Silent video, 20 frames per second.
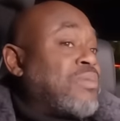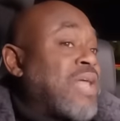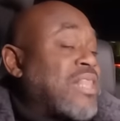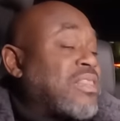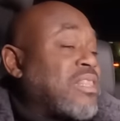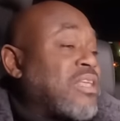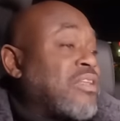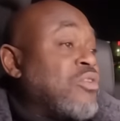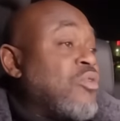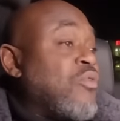
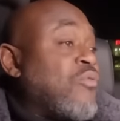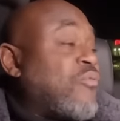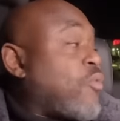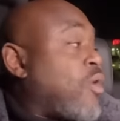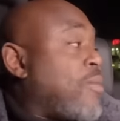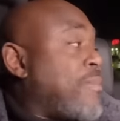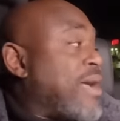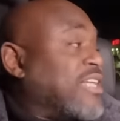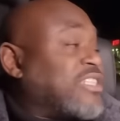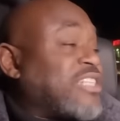that the new
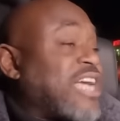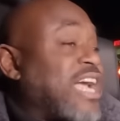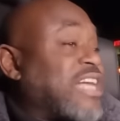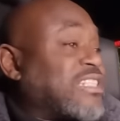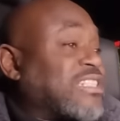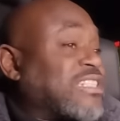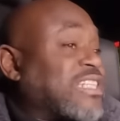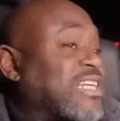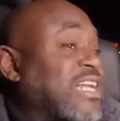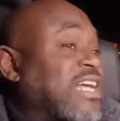format
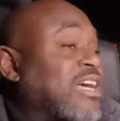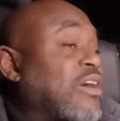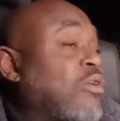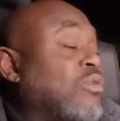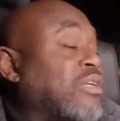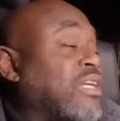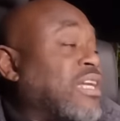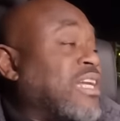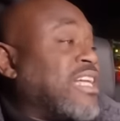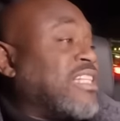change is going to
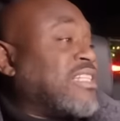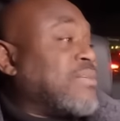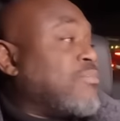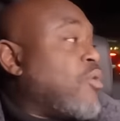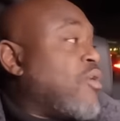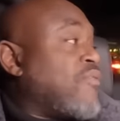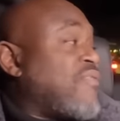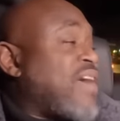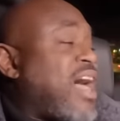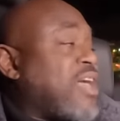only lead
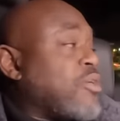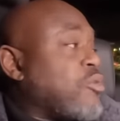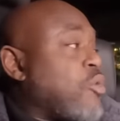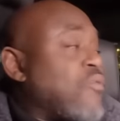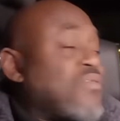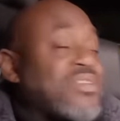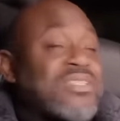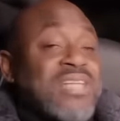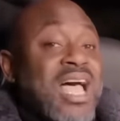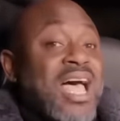to more
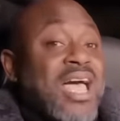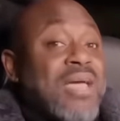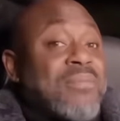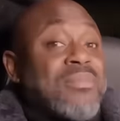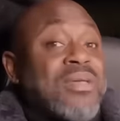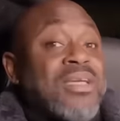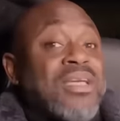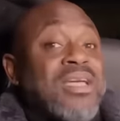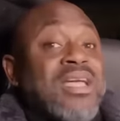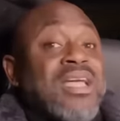value over
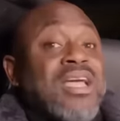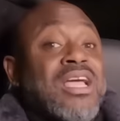time.